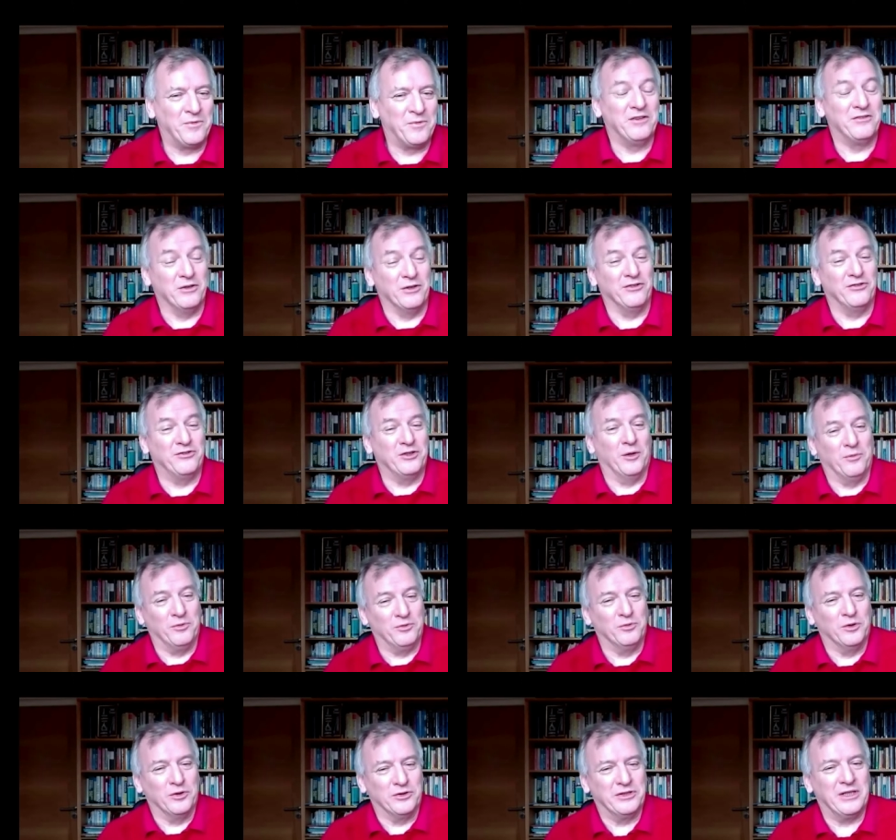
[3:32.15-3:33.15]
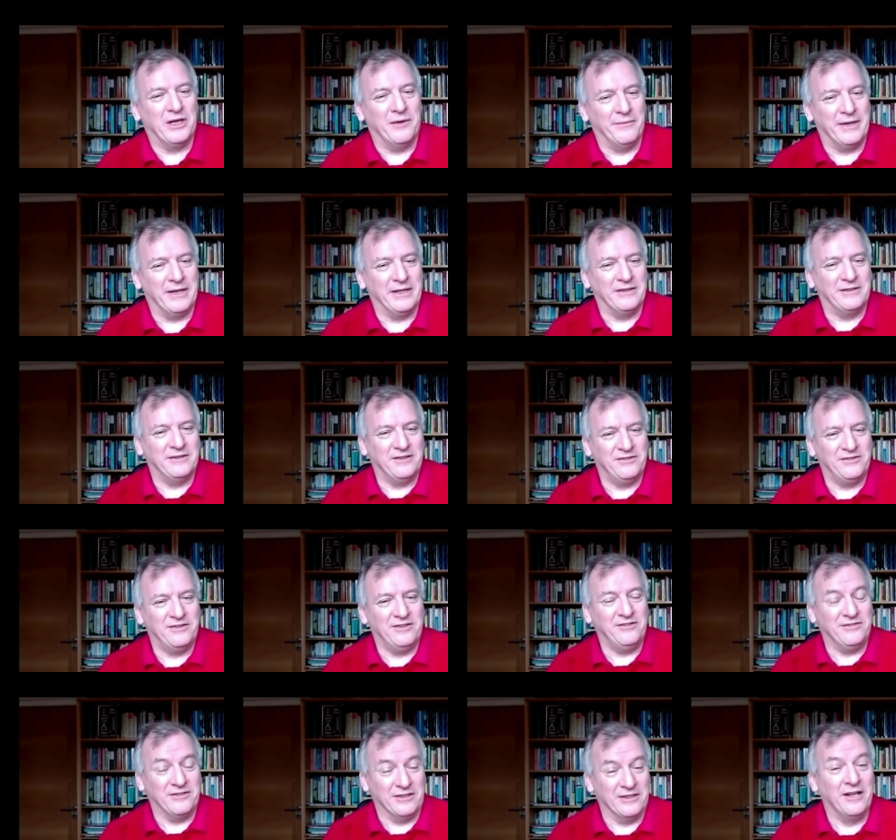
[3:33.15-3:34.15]
so it stops water coming into the
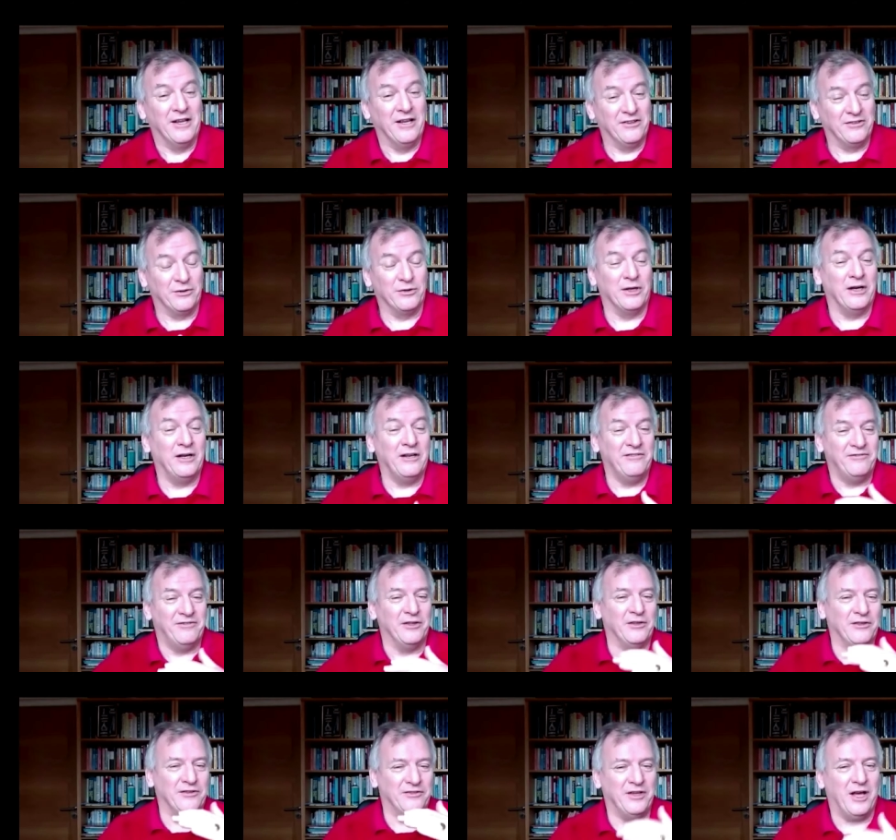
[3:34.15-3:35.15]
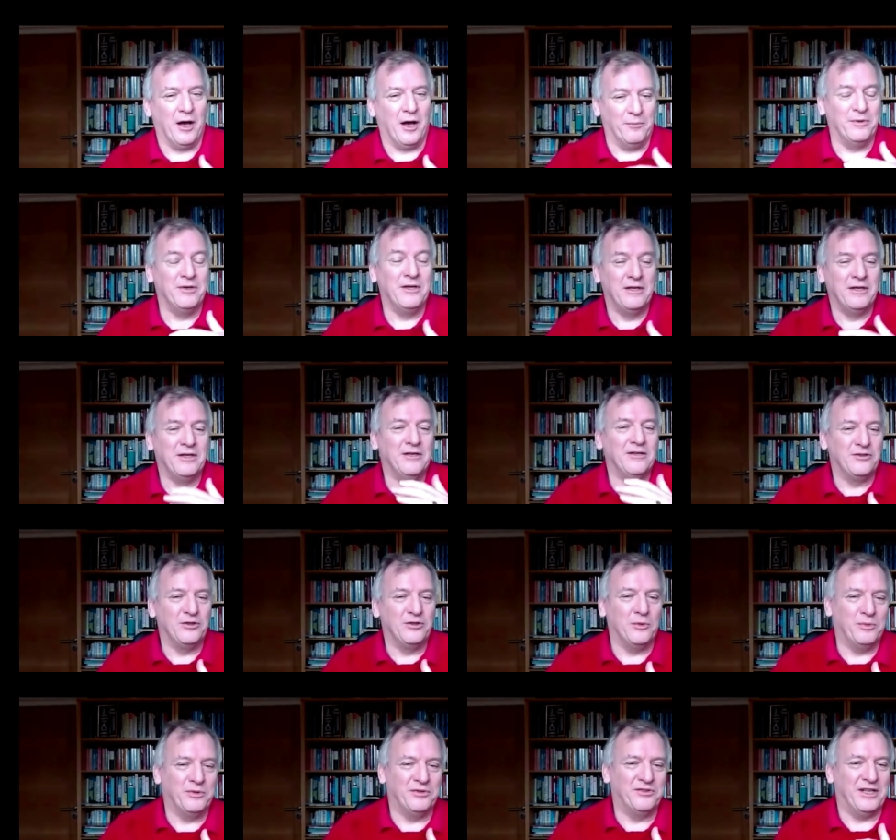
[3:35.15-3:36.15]
system. So it only fills up to
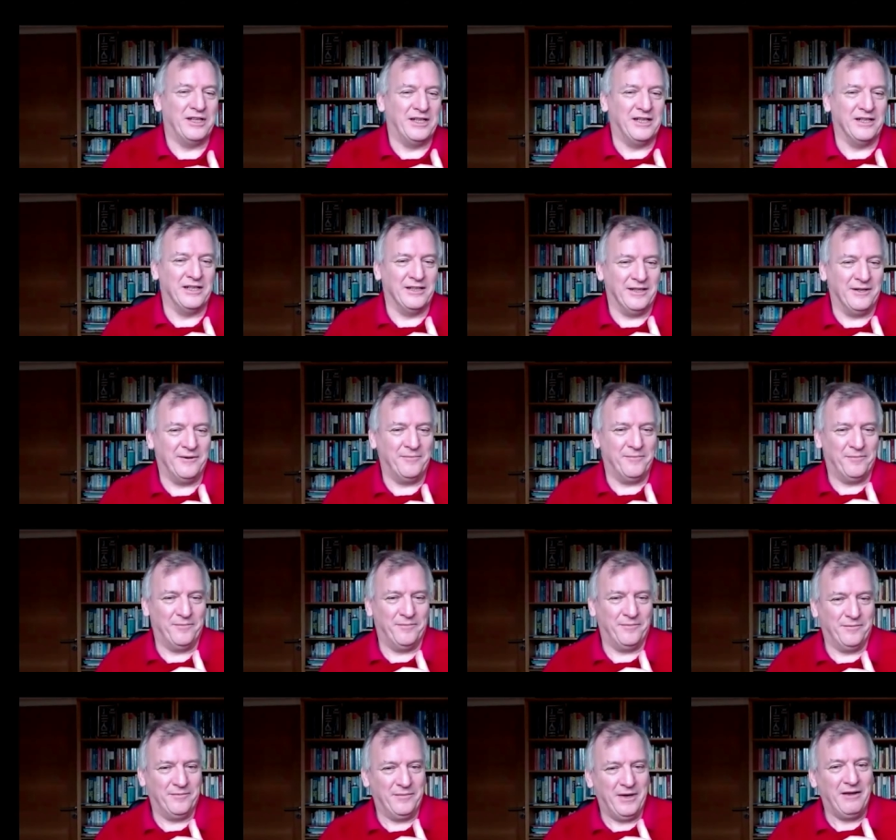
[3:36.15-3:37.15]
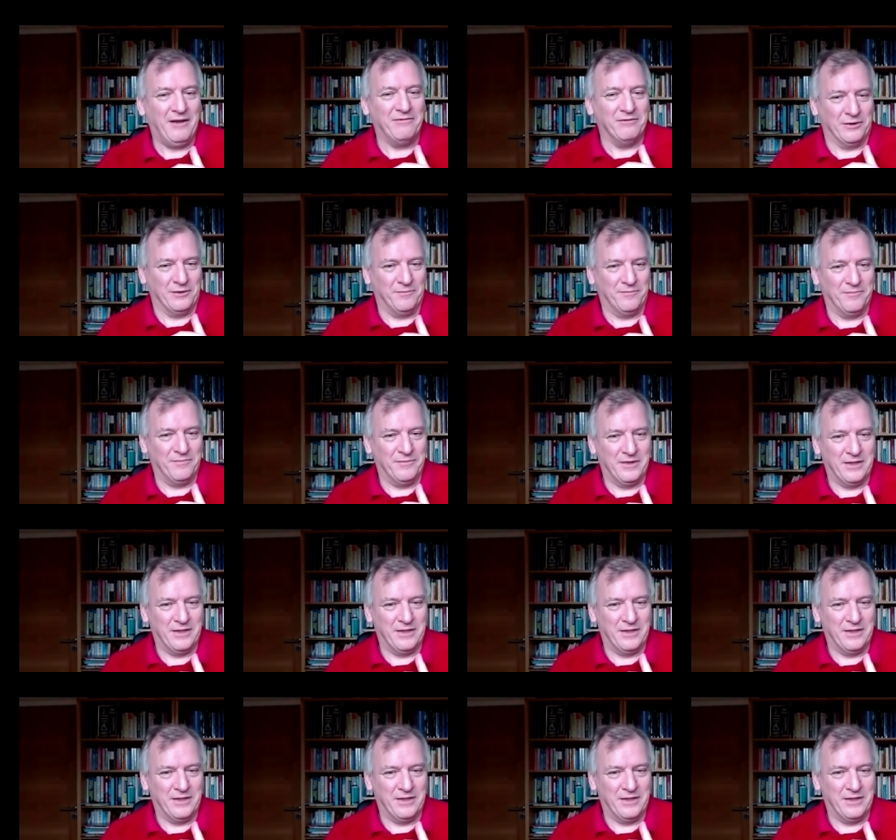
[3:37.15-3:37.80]
a particular level.